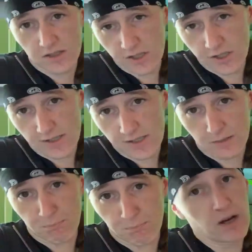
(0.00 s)

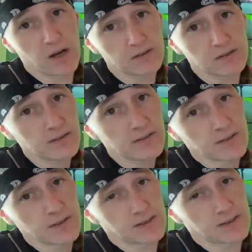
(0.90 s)
36 bow
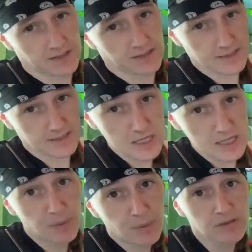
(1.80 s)
that's like
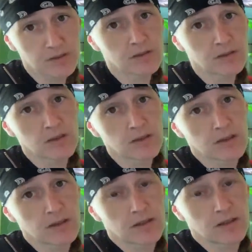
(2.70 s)
deep
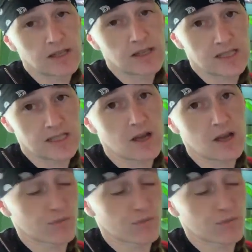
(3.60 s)
is a